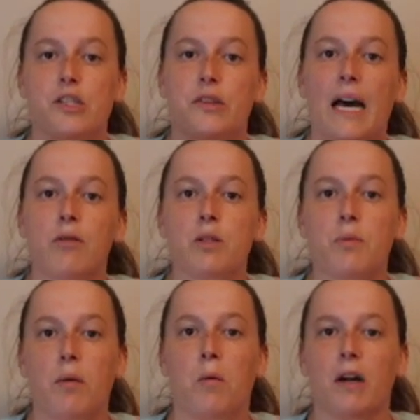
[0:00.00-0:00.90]
So that was
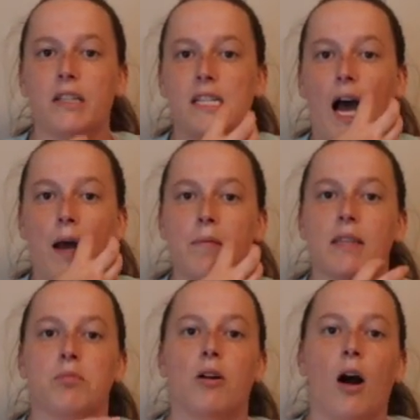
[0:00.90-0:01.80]
where we were at the time,
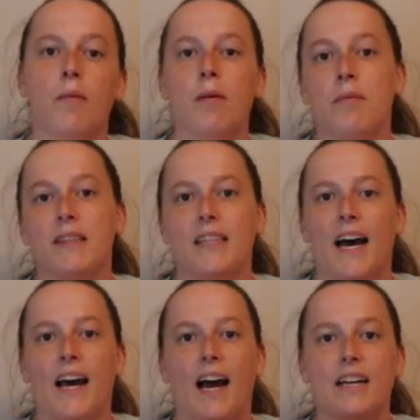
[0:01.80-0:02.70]
but the problem
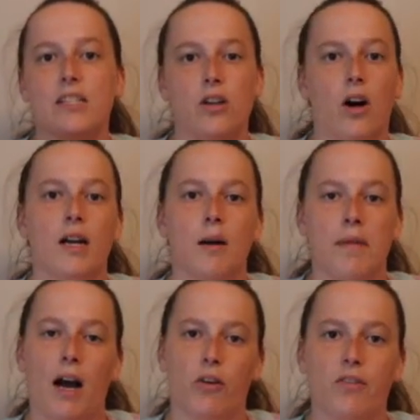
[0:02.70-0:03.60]
that I saw come
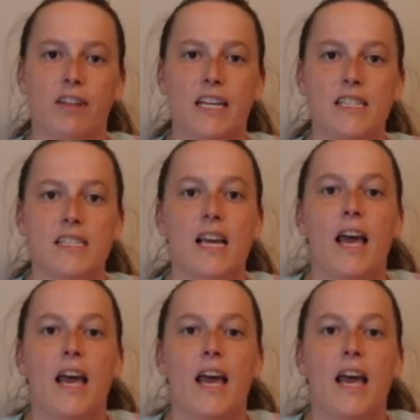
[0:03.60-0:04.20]
out of this